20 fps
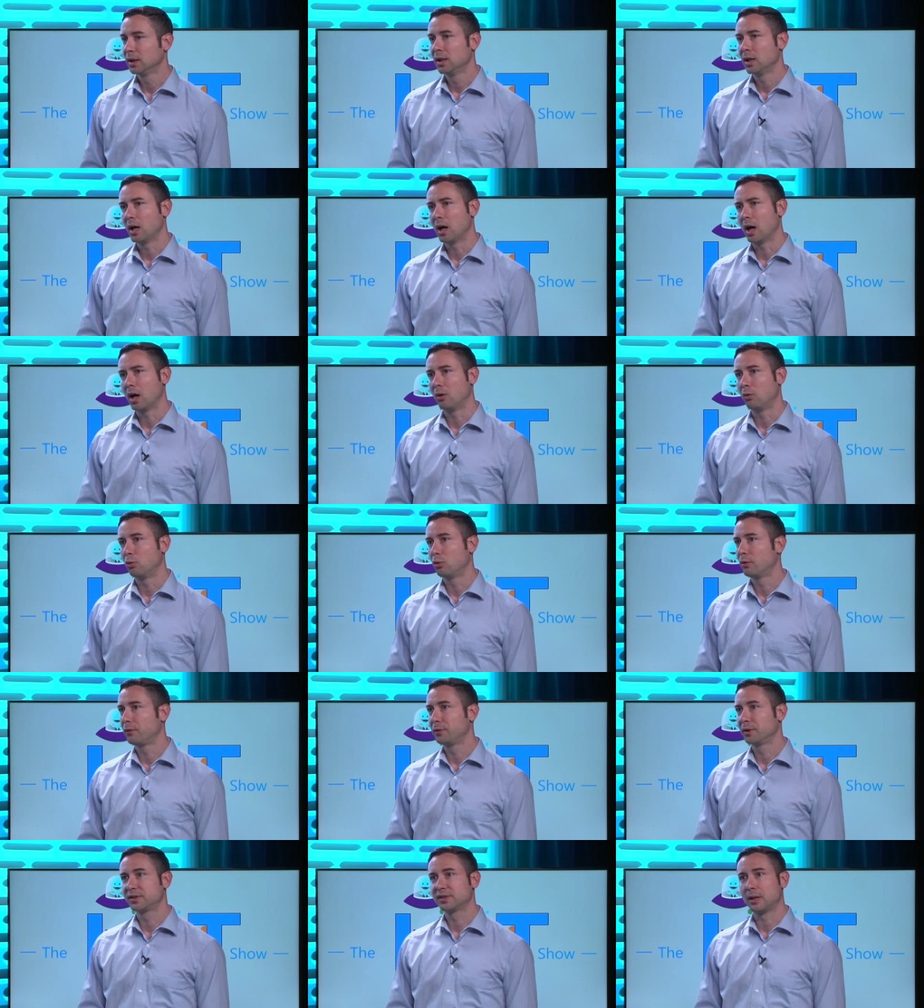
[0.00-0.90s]
Uh, or,
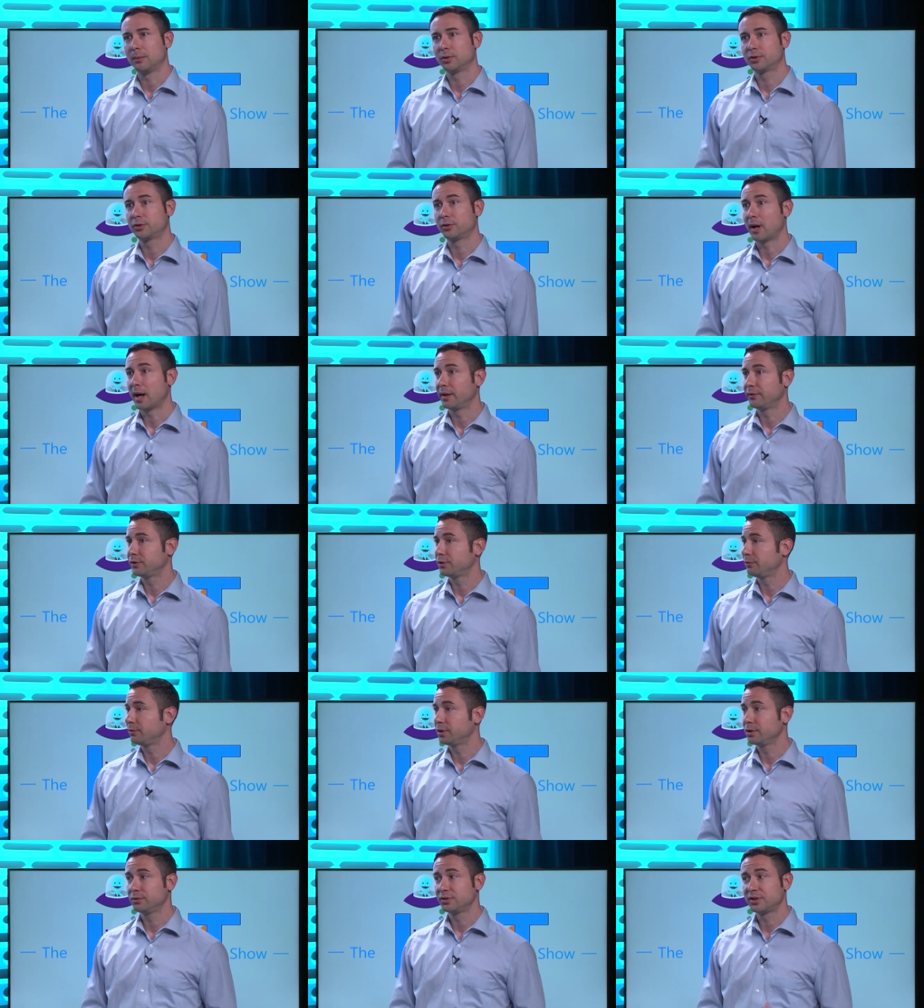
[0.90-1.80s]
for example, trying to
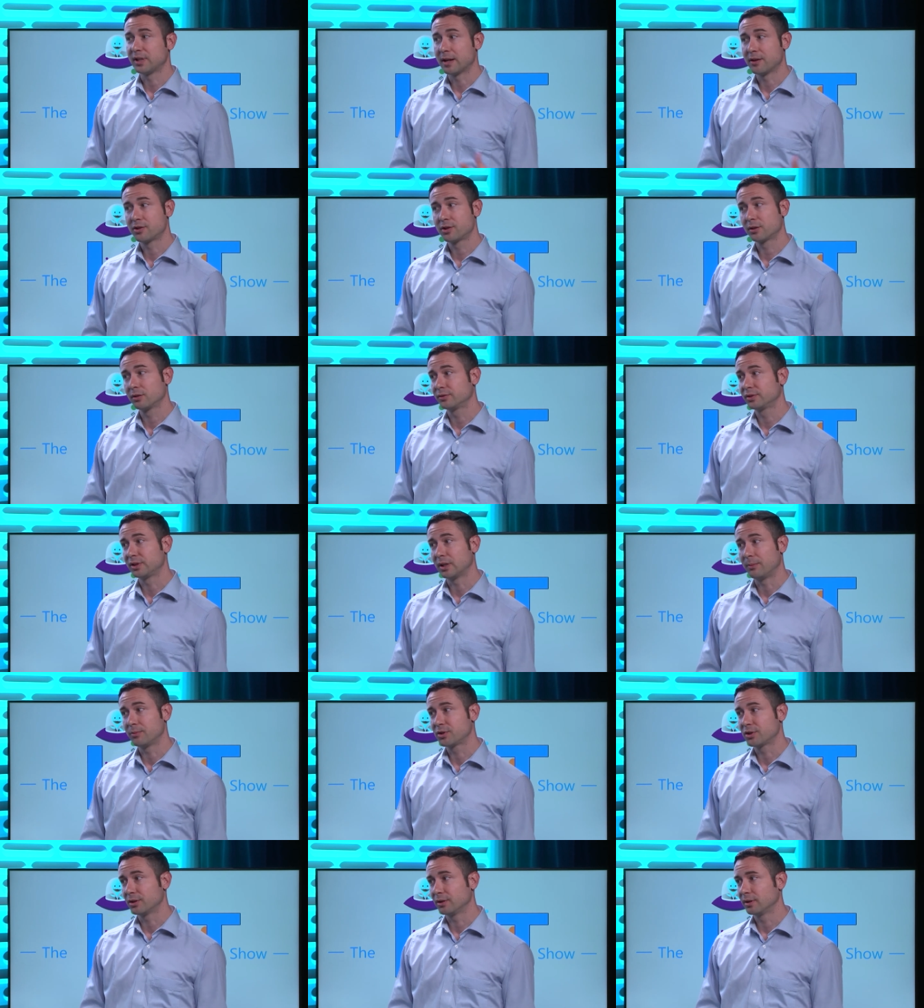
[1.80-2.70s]
reduce the energy
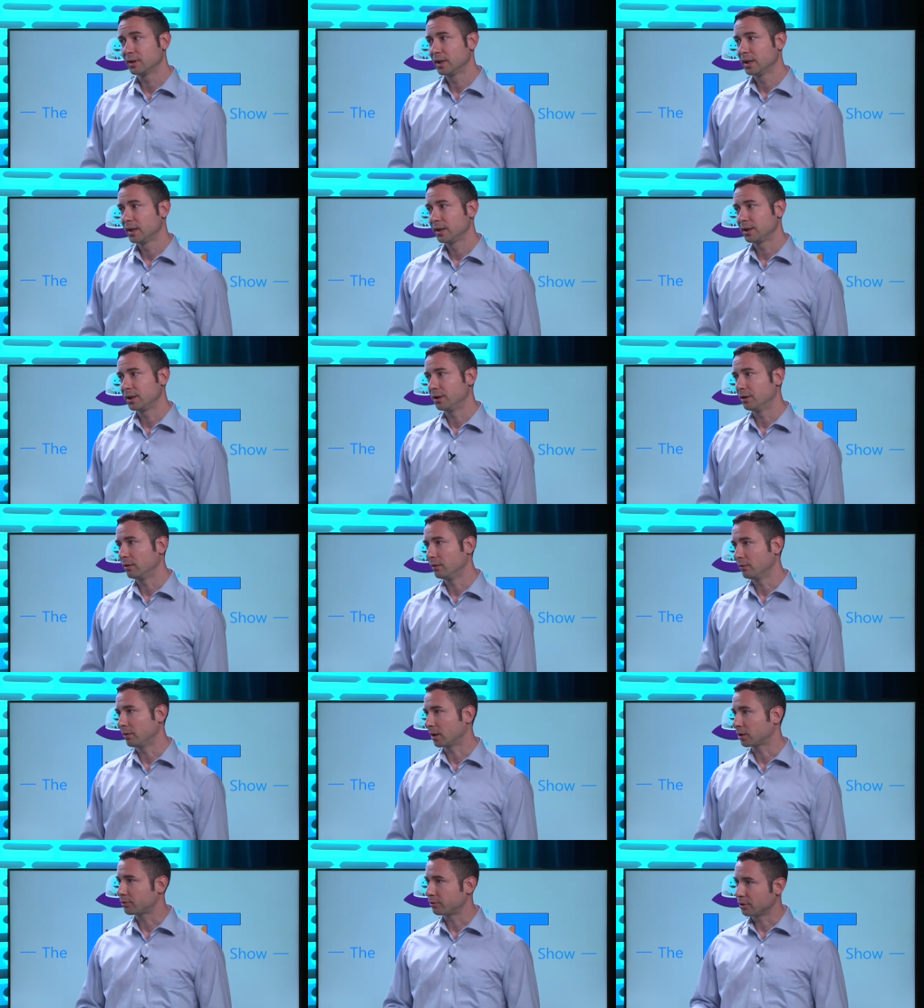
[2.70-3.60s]
consumption you know,
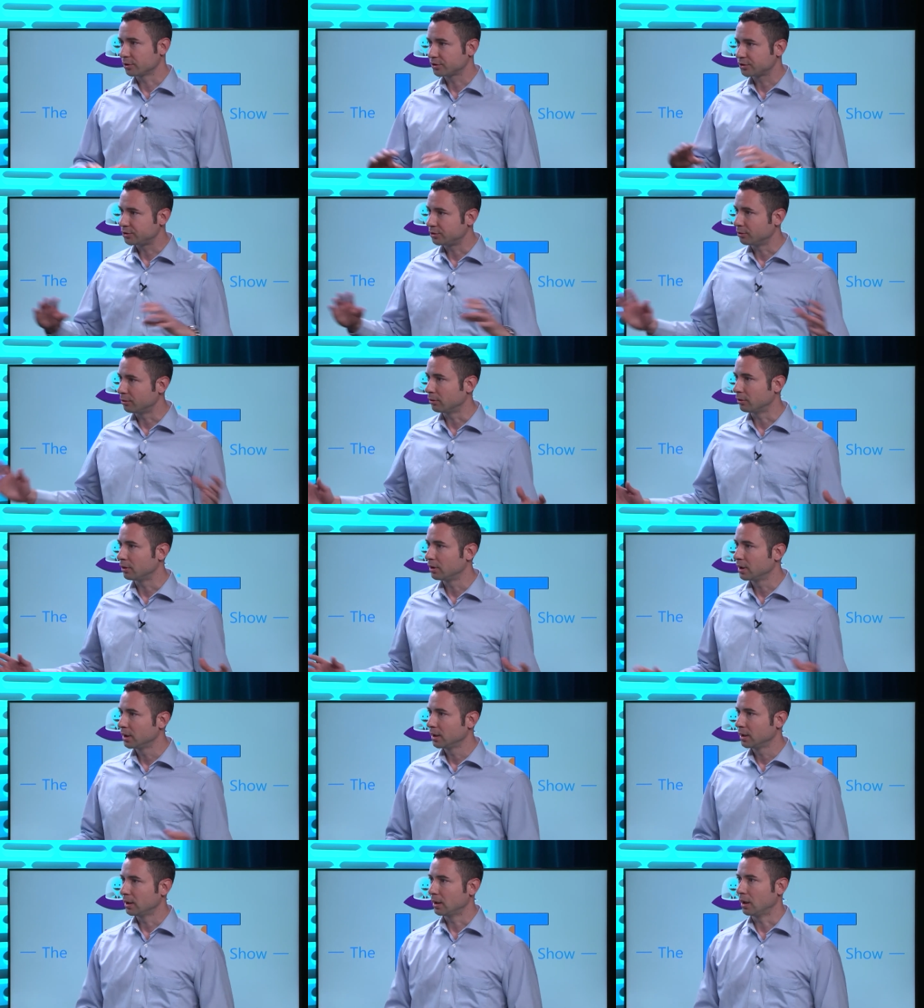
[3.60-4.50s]
across your
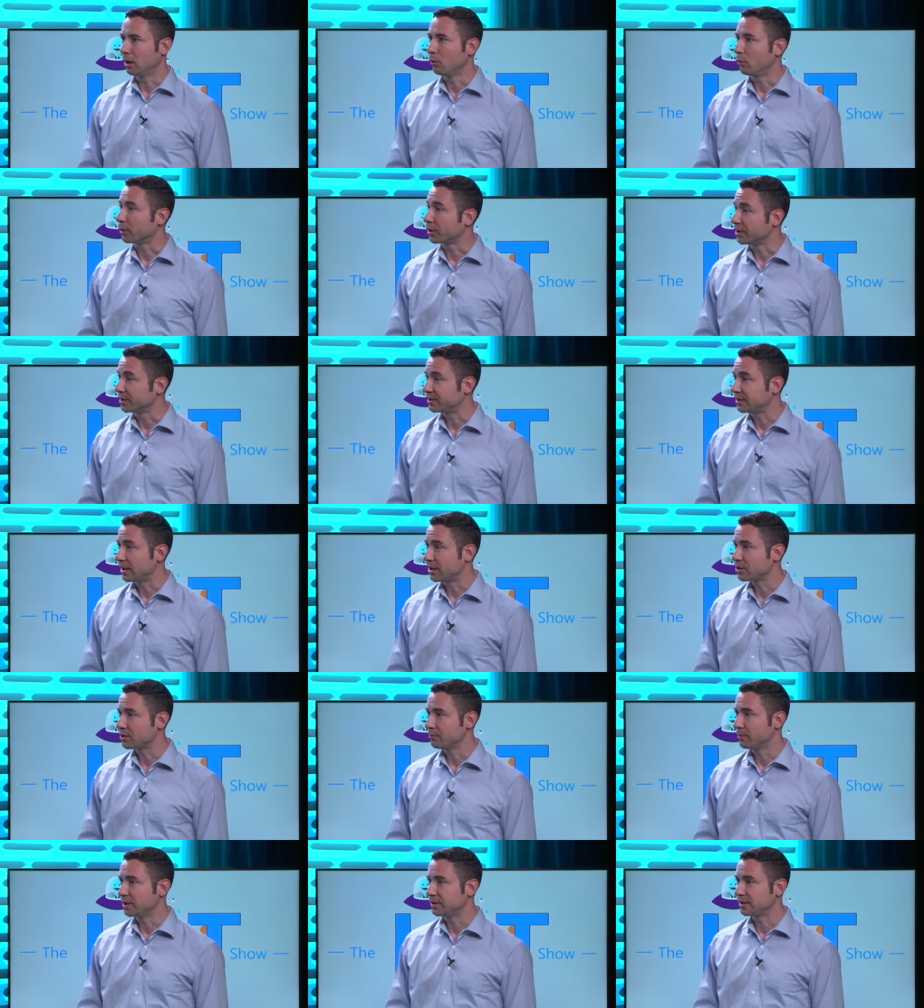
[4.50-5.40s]
uh,
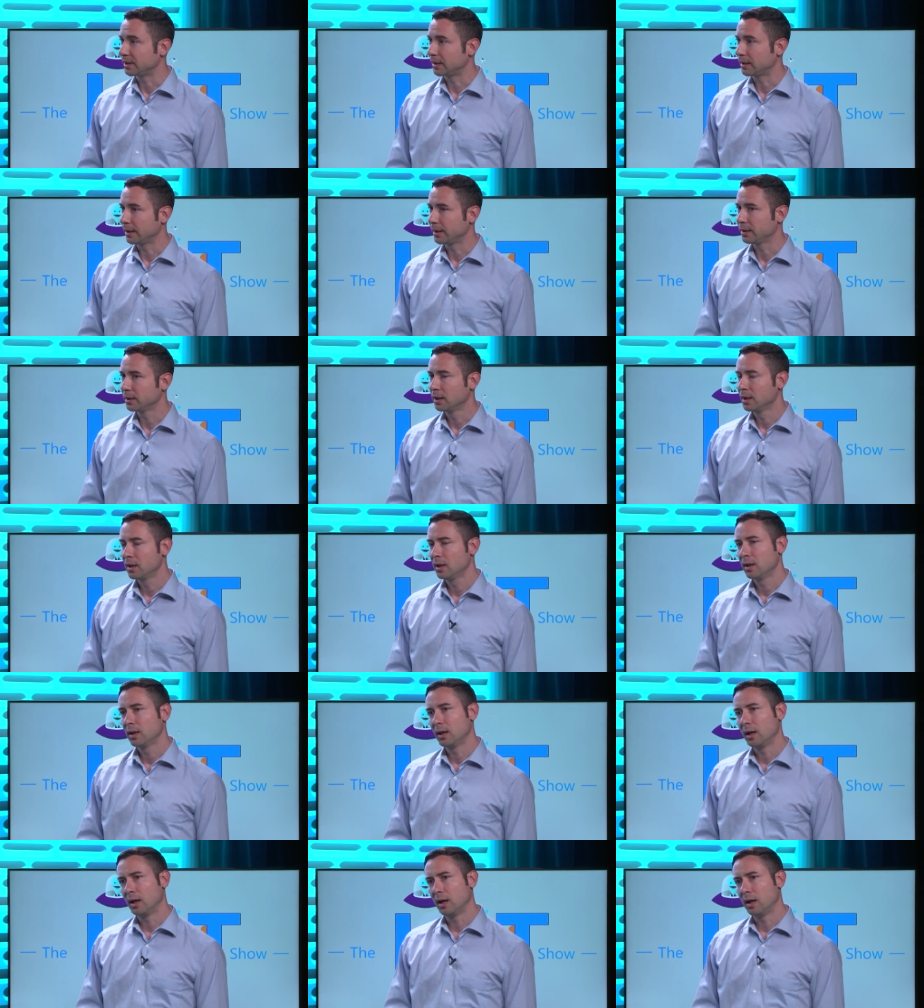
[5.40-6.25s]
organization, basically. Mm -hmm.